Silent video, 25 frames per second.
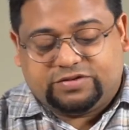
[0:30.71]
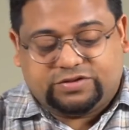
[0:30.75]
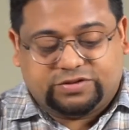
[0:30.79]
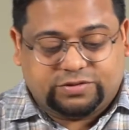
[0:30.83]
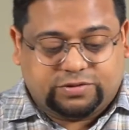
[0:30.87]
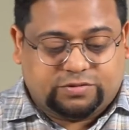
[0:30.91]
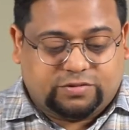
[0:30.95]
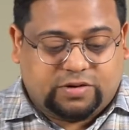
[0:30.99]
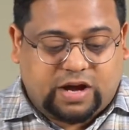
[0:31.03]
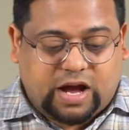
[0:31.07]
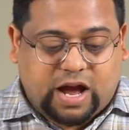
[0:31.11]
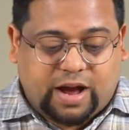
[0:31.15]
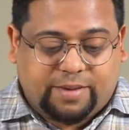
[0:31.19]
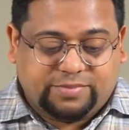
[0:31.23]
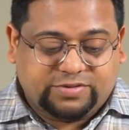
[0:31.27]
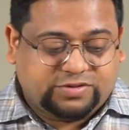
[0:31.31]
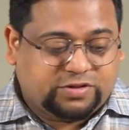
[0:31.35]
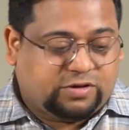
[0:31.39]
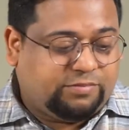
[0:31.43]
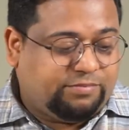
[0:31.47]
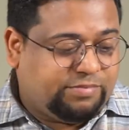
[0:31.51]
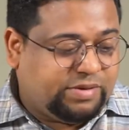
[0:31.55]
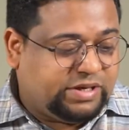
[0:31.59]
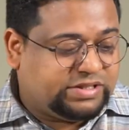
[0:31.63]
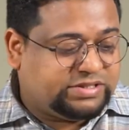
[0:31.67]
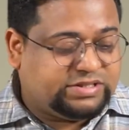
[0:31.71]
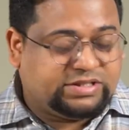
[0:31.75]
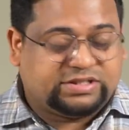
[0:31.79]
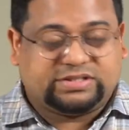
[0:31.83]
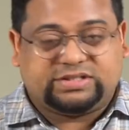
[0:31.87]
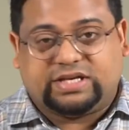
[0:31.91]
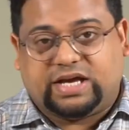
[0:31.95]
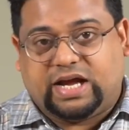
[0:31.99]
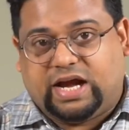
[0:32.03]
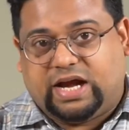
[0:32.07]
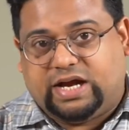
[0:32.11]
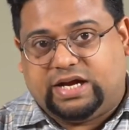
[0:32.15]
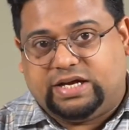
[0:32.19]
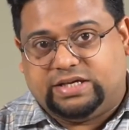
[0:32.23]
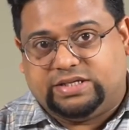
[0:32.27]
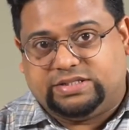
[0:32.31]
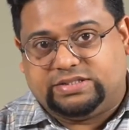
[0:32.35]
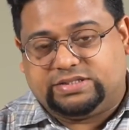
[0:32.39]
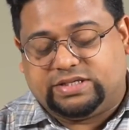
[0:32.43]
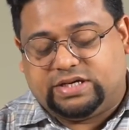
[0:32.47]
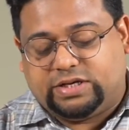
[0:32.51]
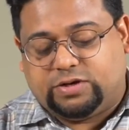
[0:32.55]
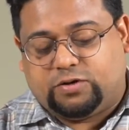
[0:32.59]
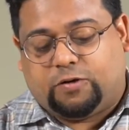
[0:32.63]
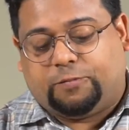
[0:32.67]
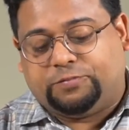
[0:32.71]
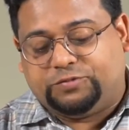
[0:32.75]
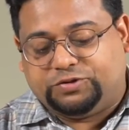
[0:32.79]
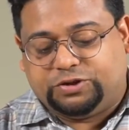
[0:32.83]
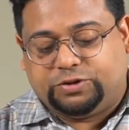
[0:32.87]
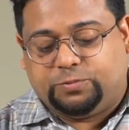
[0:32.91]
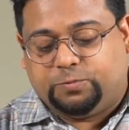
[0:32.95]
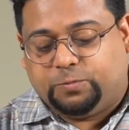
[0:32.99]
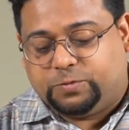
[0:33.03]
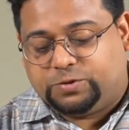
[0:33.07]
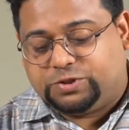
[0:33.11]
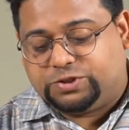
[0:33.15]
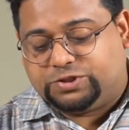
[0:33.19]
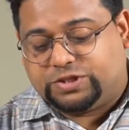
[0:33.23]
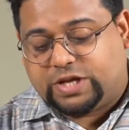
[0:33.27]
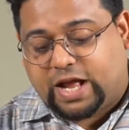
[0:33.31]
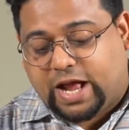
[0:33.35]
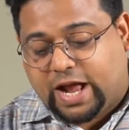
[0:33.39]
So Amazon Basics has an option which is